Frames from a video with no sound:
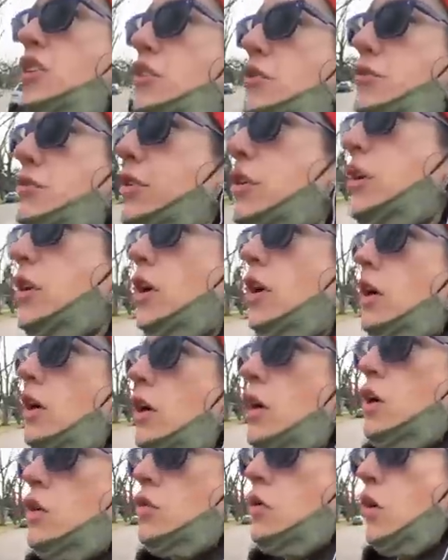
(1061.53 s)
So that
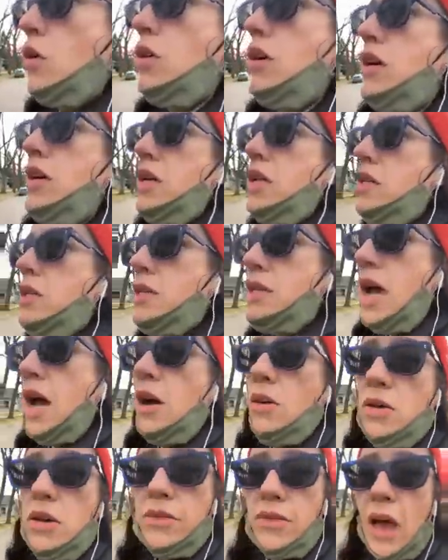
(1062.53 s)
is, when
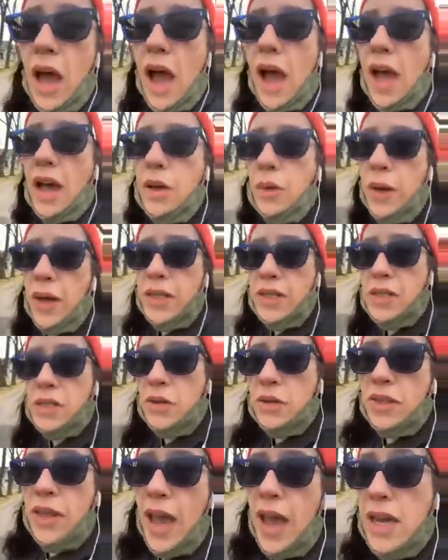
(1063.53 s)
I first heard of La
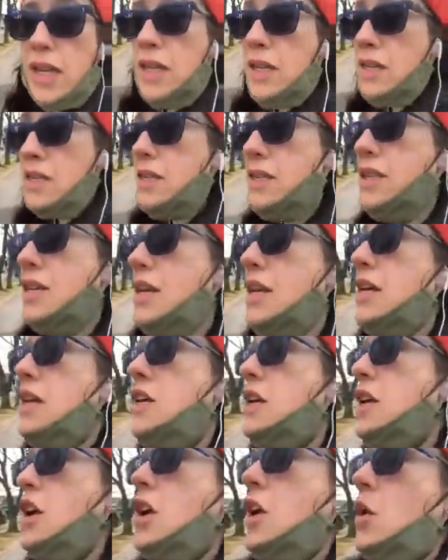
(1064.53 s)
Villa, I
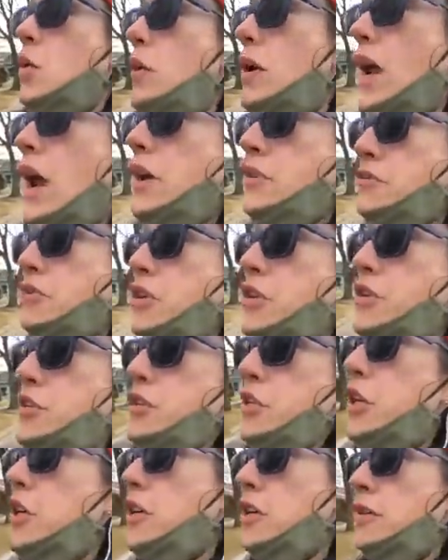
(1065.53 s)
was like, wait,
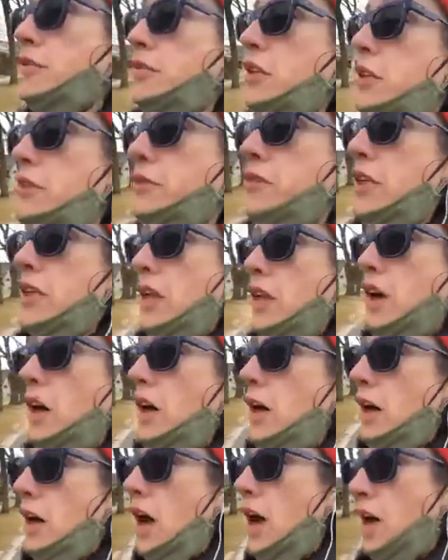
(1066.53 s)
you can buy
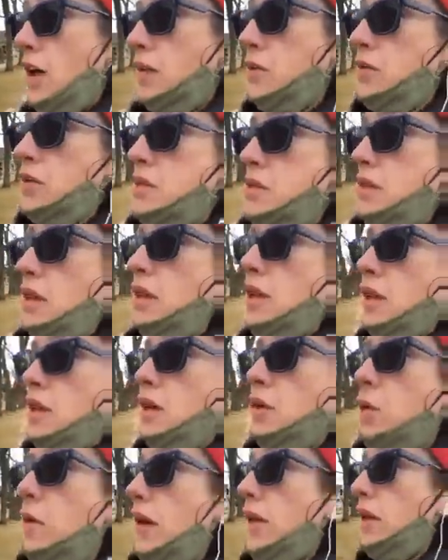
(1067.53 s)
a
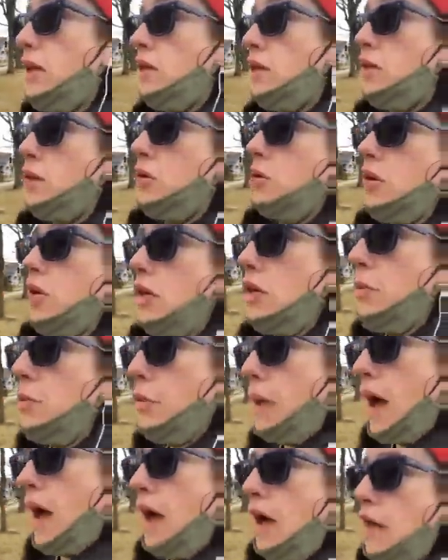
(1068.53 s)
single family
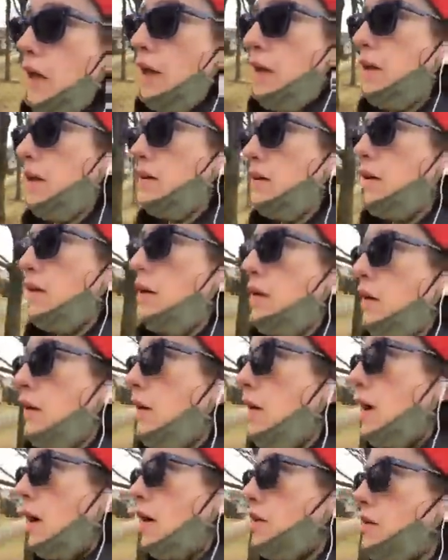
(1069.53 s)
home with a
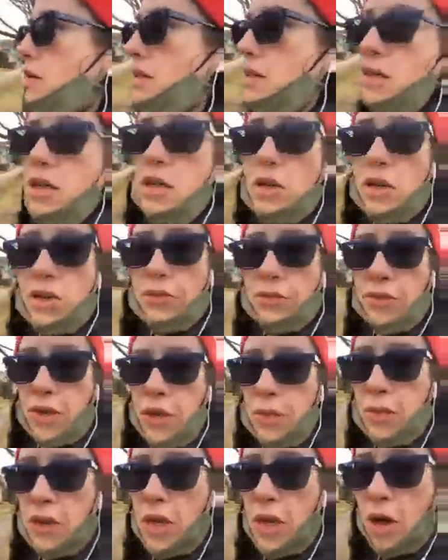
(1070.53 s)
gorgeous
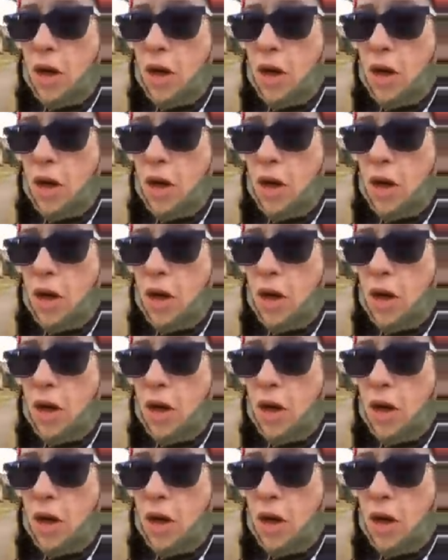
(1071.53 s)
yard